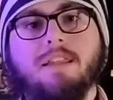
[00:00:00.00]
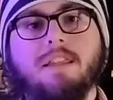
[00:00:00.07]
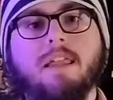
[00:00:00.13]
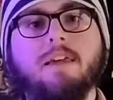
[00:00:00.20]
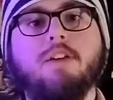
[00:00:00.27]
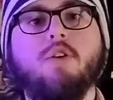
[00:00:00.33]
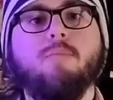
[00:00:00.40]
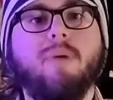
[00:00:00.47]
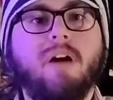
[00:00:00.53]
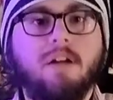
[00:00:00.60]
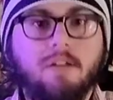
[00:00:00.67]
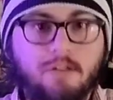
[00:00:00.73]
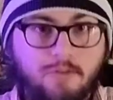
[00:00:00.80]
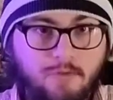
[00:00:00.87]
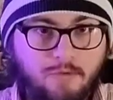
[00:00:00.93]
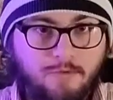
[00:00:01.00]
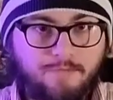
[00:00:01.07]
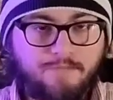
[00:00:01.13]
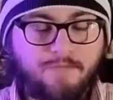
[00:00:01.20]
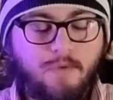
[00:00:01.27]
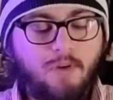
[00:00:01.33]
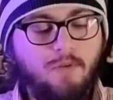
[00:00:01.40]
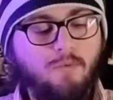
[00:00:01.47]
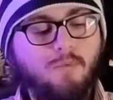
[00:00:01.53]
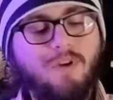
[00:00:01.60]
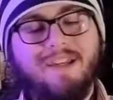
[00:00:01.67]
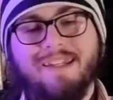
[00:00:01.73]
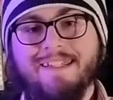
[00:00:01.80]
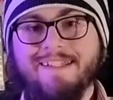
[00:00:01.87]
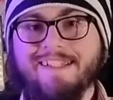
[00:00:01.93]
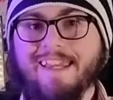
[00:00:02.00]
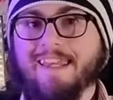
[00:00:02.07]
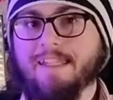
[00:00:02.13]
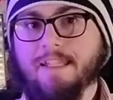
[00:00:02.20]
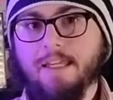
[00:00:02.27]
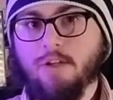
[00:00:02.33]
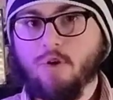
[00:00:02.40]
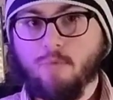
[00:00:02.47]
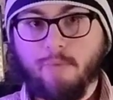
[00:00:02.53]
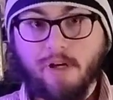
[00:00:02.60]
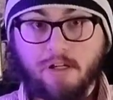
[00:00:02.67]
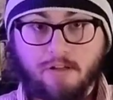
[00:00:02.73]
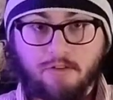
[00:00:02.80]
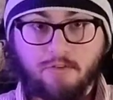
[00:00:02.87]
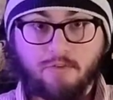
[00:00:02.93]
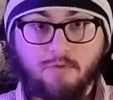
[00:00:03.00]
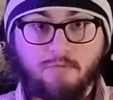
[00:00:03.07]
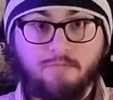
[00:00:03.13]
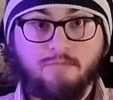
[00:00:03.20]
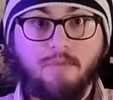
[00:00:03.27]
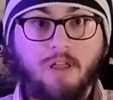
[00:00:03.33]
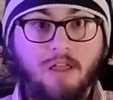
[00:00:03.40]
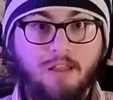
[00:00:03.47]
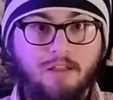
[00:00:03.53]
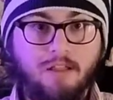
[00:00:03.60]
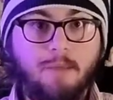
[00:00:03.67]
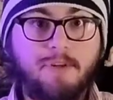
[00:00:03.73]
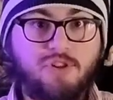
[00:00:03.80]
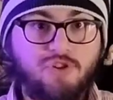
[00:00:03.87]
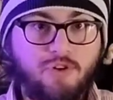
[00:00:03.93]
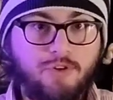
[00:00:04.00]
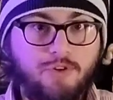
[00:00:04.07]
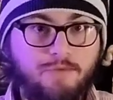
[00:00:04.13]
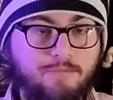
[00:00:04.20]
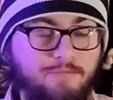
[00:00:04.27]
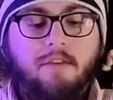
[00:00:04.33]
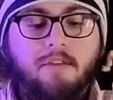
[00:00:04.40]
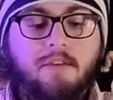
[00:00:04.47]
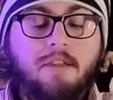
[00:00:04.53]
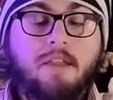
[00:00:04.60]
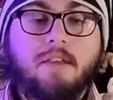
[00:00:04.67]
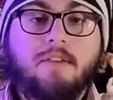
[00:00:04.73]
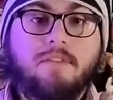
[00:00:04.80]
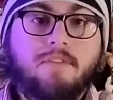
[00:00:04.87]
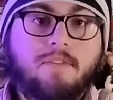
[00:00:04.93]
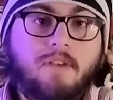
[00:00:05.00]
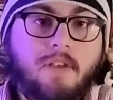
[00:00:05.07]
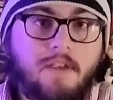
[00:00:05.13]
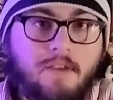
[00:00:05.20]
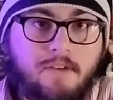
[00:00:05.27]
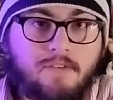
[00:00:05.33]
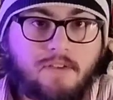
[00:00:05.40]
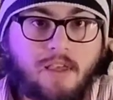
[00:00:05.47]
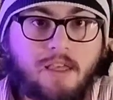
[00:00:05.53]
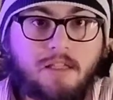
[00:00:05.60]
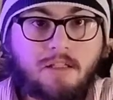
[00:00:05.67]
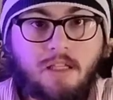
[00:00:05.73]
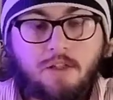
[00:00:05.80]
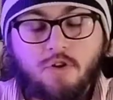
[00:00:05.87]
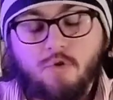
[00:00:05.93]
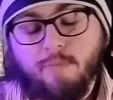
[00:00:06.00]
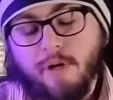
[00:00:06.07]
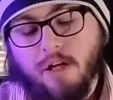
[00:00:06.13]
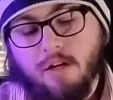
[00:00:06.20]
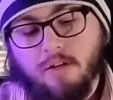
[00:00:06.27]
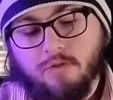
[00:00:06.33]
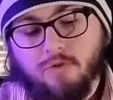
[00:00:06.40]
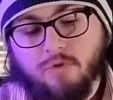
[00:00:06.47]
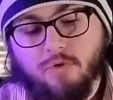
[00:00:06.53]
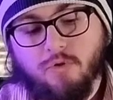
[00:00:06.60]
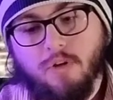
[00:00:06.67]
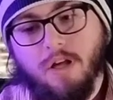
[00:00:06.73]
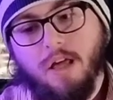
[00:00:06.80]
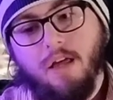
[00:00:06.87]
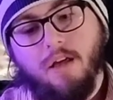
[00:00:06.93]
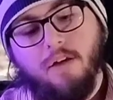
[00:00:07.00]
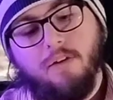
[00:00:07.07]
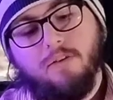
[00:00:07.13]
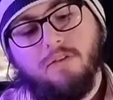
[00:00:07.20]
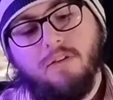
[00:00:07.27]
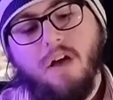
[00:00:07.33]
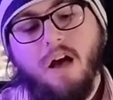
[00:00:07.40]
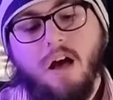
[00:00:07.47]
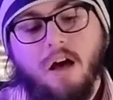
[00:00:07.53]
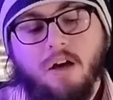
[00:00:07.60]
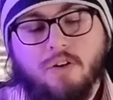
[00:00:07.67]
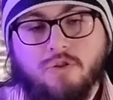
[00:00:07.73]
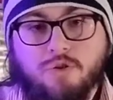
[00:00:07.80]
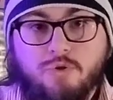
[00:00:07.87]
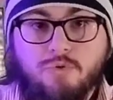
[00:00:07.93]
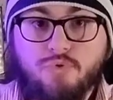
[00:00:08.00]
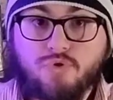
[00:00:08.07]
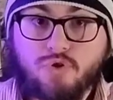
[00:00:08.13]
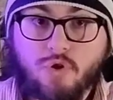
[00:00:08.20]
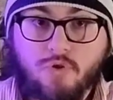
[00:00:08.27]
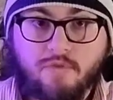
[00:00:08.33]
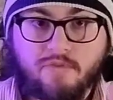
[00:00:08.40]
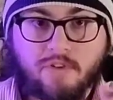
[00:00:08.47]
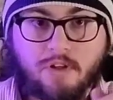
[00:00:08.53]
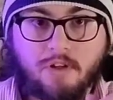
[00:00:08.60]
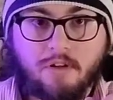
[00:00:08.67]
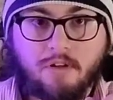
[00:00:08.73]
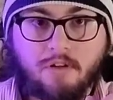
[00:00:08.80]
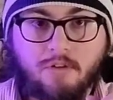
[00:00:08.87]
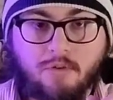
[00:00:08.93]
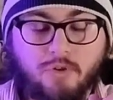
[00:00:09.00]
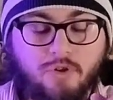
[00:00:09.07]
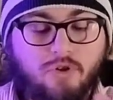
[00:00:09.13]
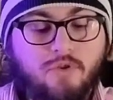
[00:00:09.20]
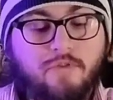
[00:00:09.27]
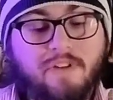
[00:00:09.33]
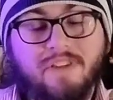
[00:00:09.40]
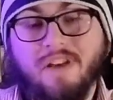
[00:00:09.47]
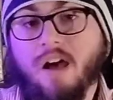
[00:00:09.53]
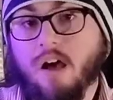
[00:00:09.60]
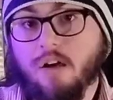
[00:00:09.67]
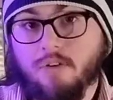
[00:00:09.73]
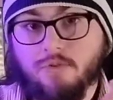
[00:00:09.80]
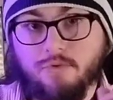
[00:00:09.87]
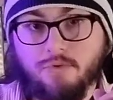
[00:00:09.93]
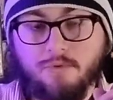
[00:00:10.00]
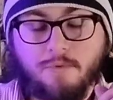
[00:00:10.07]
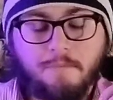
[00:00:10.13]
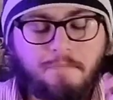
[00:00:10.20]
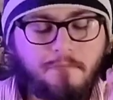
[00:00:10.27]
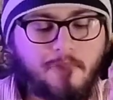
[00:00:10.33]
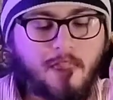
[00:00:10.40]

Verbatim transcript: Lego Bionicle. What is a Lego Bionicle? Let me show you. This is a Lego Bionicle Tahu Nuva, or Nuva Tahu.